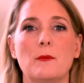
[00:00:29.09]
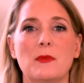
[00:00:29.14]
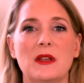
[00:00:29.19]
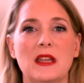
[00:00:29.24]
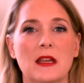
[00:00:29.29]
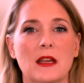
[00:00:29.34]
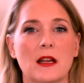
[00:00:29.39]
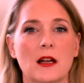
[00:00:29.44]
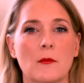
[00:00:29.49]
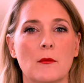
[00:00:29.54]

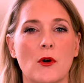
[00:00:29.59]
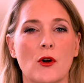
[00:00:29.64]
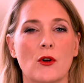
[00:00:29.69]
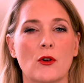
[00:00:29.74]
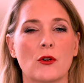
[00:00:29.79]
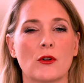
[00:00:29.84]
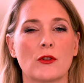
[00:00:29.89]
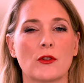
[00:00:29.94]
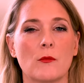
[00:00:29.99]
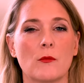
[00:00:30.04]
being
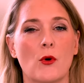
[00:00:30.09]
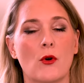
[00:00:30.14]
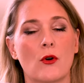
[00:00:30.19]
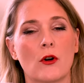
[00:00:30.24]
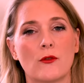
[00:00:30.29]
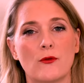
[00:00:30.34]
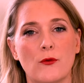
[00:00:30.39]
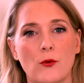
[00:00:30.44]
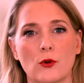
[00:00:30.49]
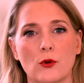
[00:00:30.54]
among the
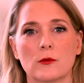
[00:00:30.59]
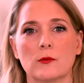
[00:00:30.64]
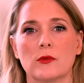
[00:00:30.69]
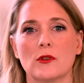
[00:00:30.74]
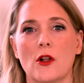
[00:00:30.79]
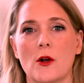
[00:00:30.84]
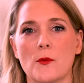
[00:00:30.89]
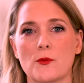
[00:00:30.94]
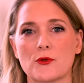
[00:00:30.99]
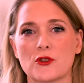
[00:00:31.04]
more
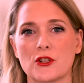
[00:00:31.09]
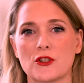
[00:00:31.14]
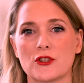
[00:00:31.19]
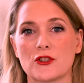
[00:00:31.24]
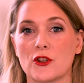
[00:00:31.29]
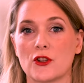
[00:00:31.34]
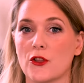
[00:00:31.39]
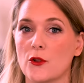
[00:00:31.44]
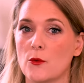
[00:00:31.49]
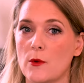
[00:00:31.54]
affordable
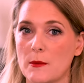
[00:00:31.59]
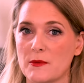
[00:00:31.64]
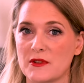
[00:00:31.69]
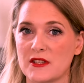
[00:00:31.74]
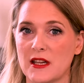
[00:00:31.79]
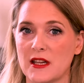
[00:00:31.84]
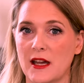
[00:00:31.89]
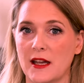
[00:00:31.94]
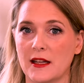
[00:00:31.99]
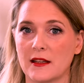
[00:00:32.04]
options on the
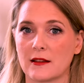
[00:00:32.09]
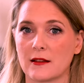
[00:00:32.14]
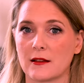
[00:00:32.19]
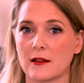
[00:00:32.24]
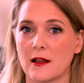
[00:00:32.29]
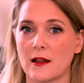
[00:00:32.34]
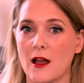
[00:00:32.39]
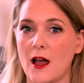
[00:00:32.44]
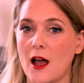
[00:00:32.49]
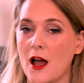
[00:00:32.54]
website,
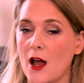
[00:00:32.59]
